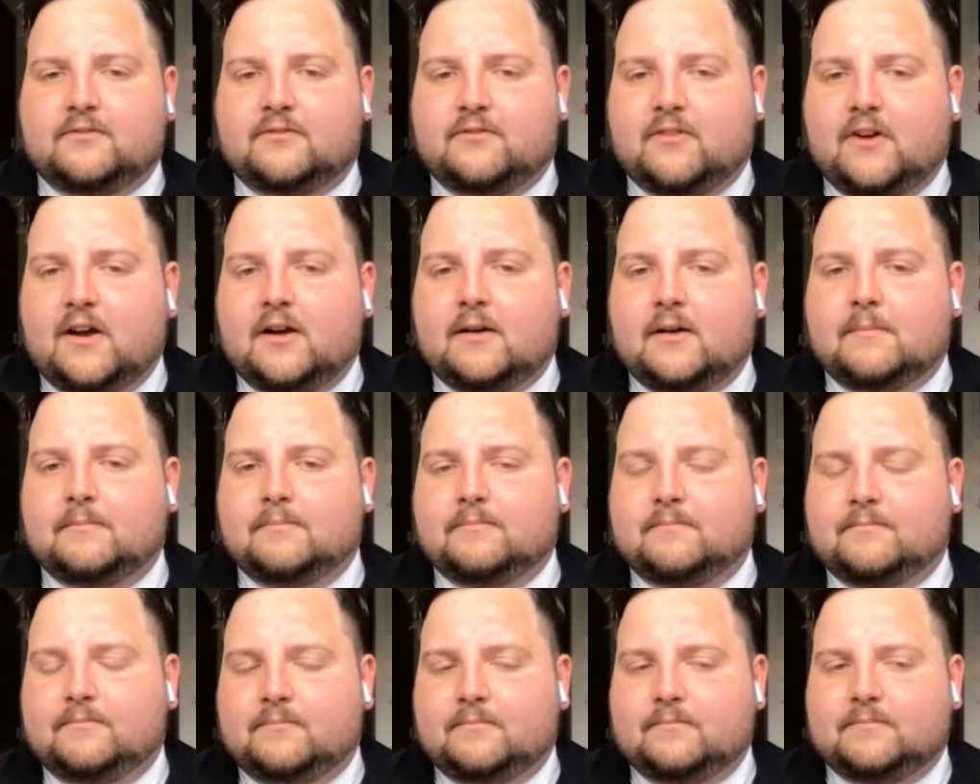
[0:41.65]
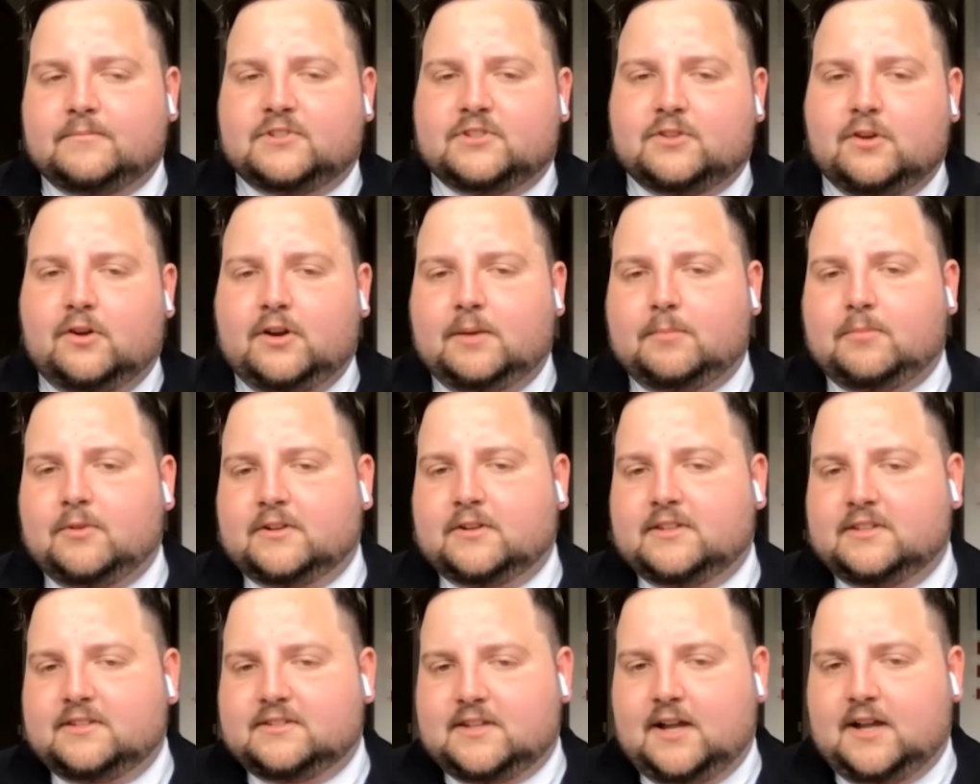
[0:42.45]
from Stony
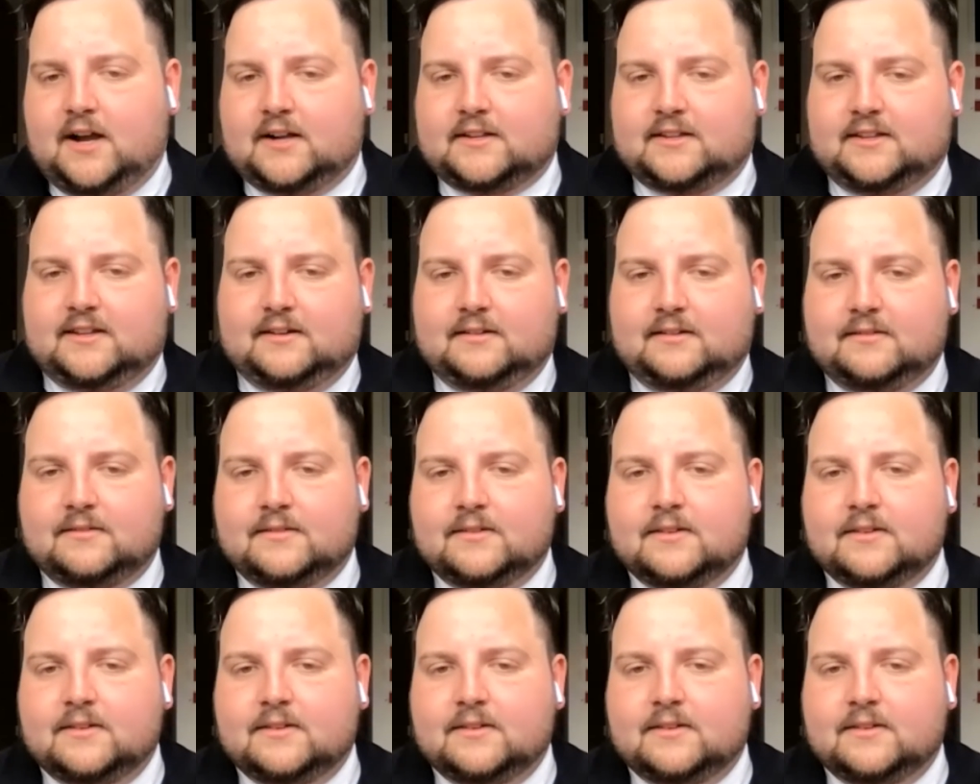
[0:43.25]
Brook to Stockton?